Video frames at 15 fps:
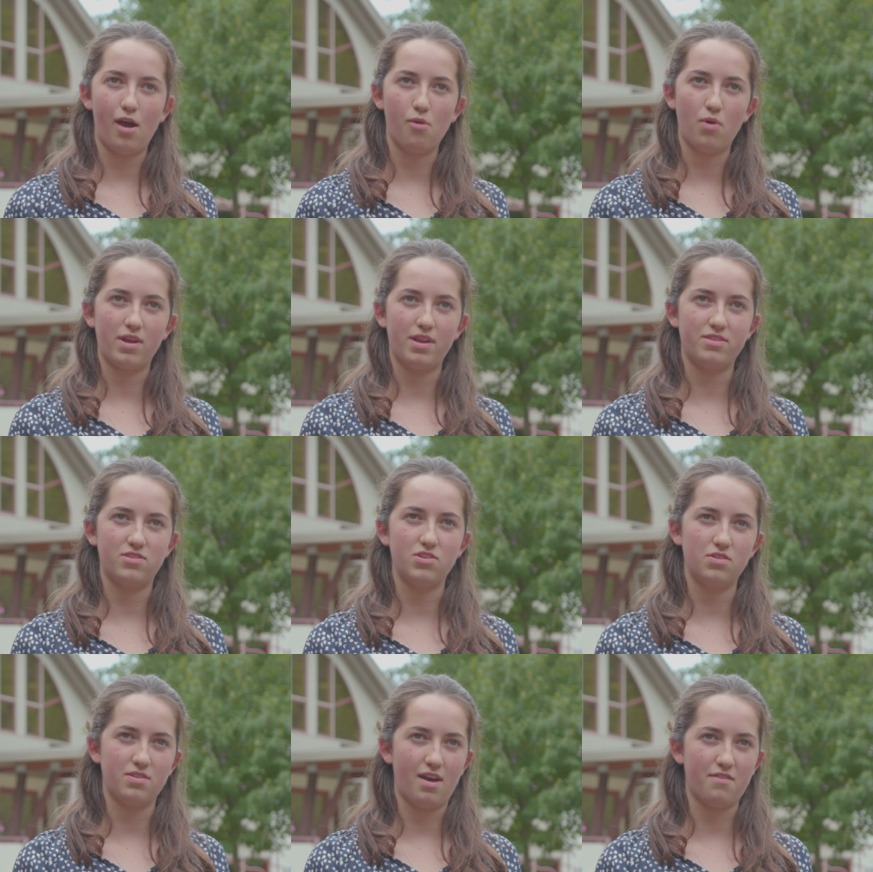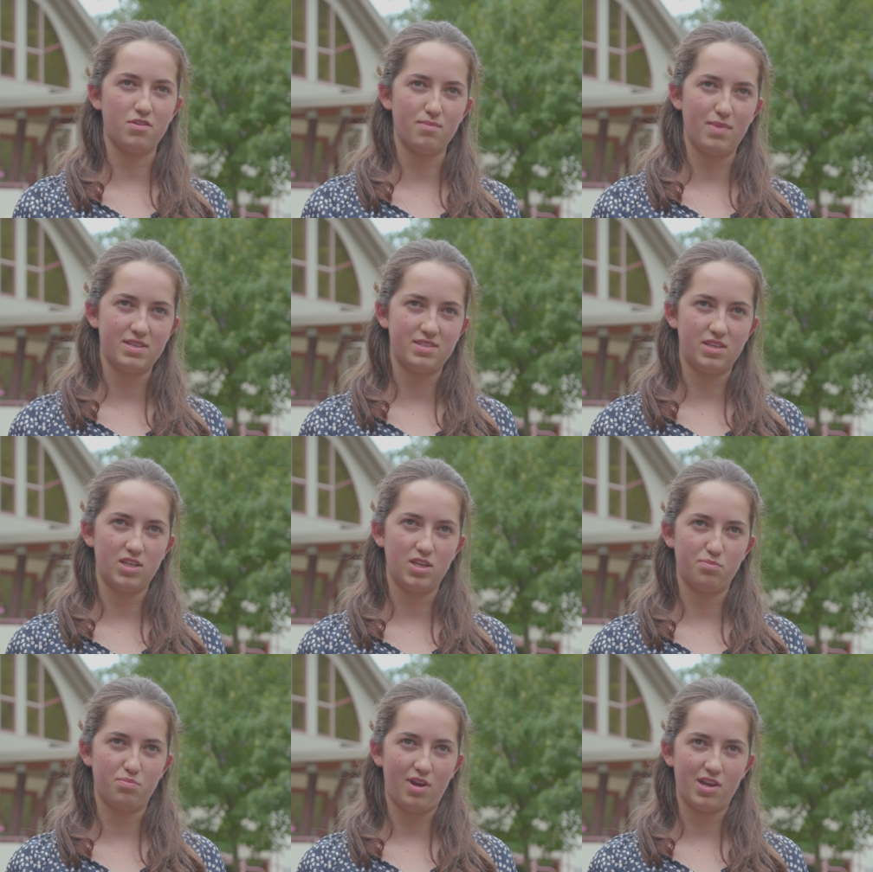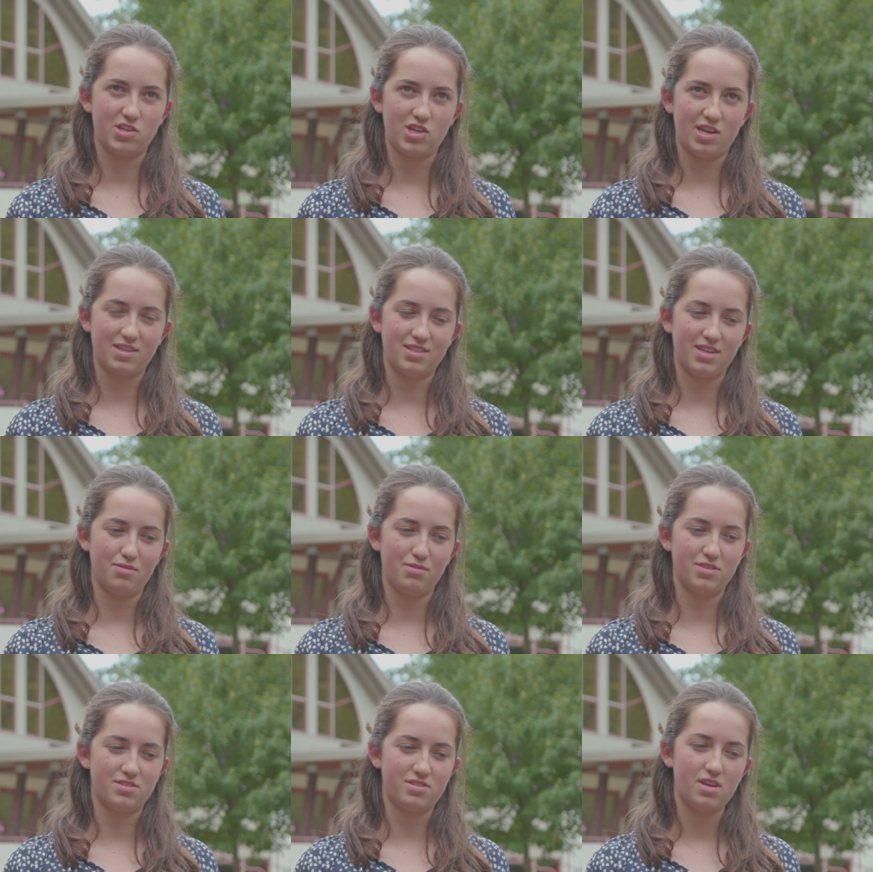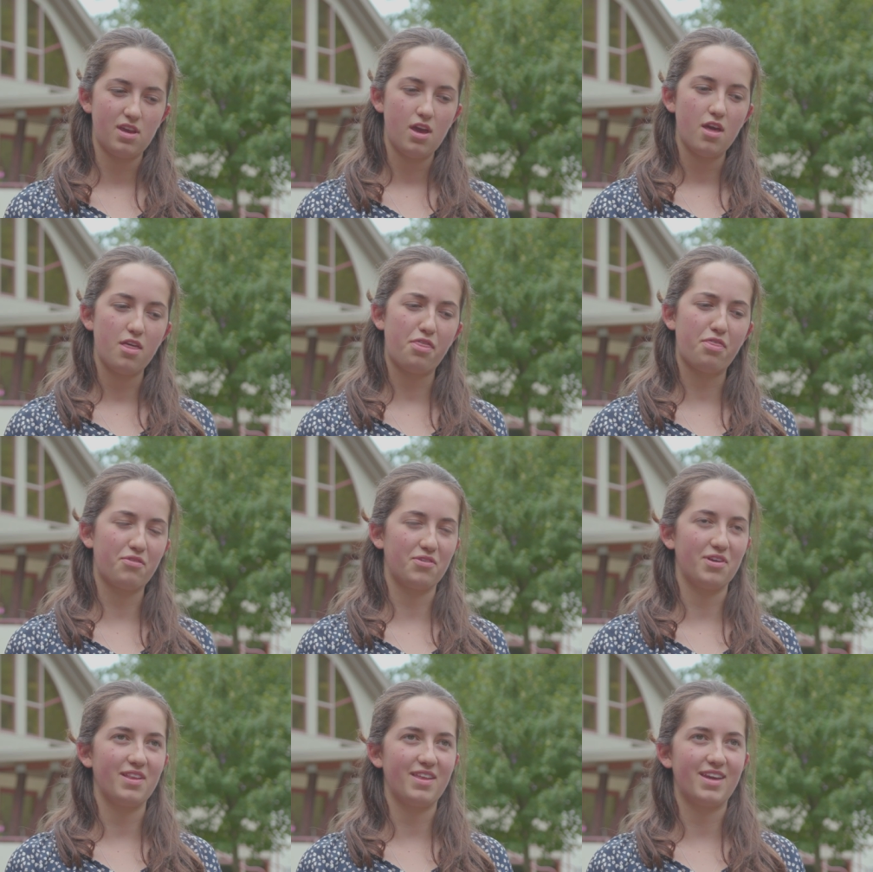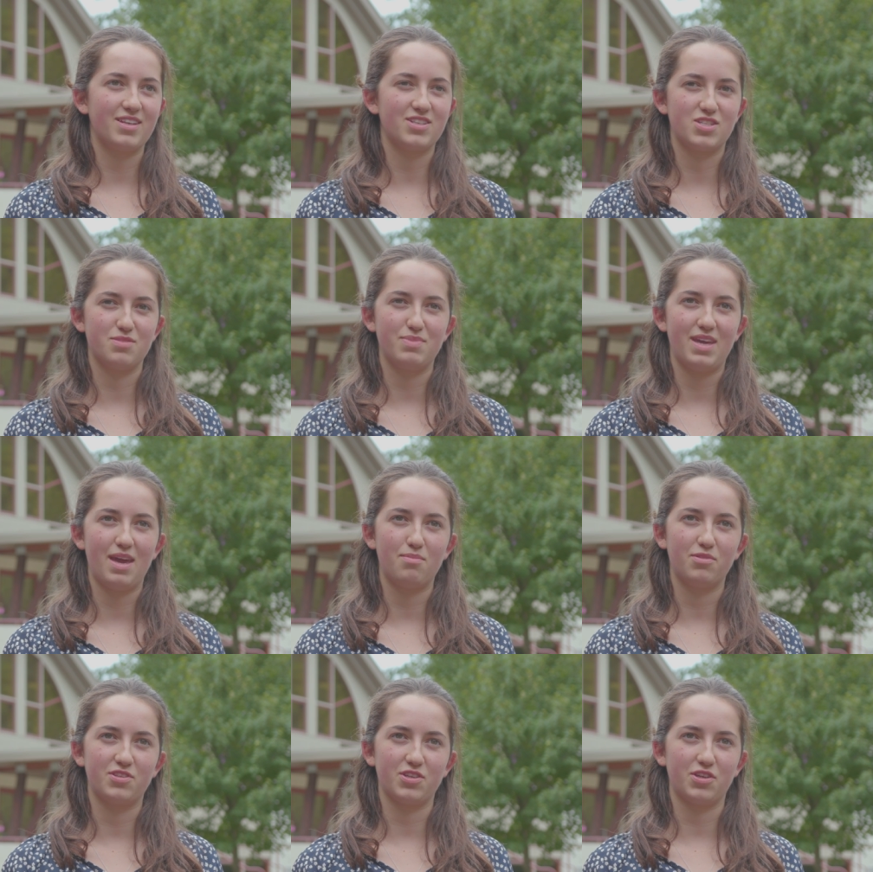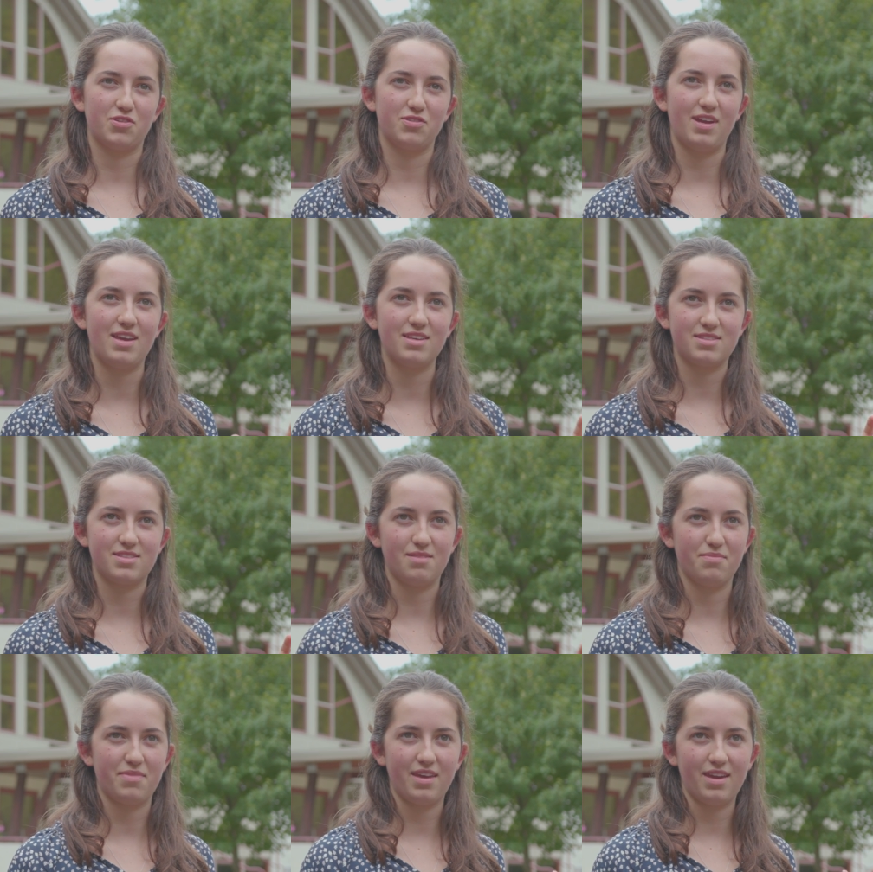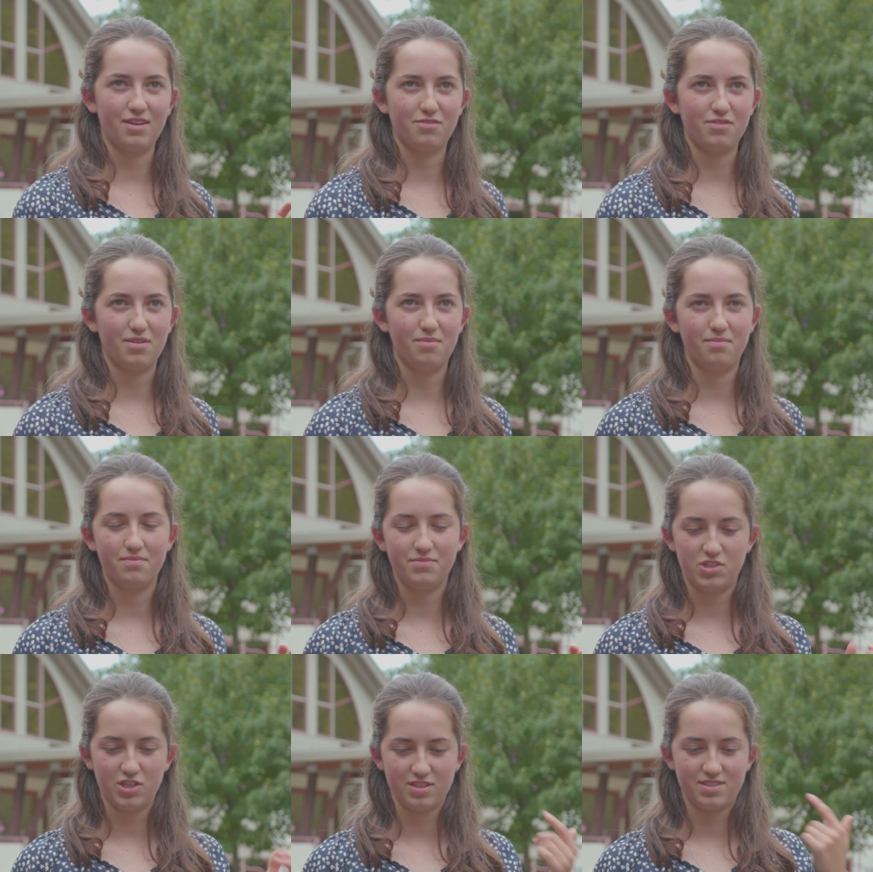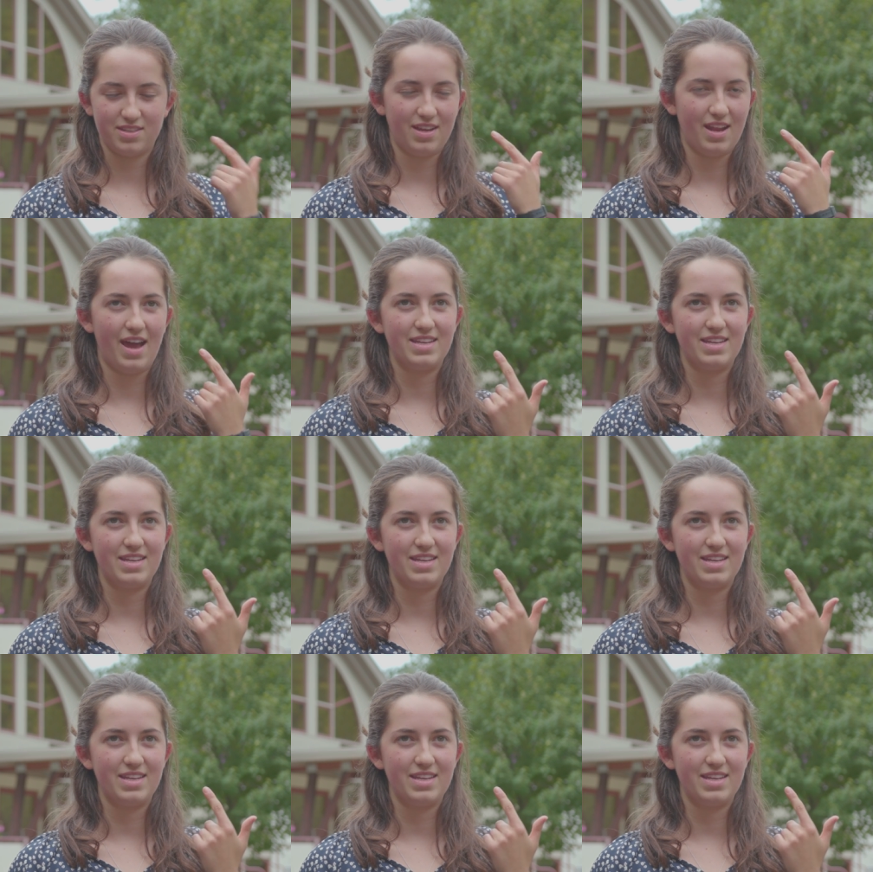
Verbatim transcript: I wanted to do that for my senior project. It was thrilling to be able to create something from just an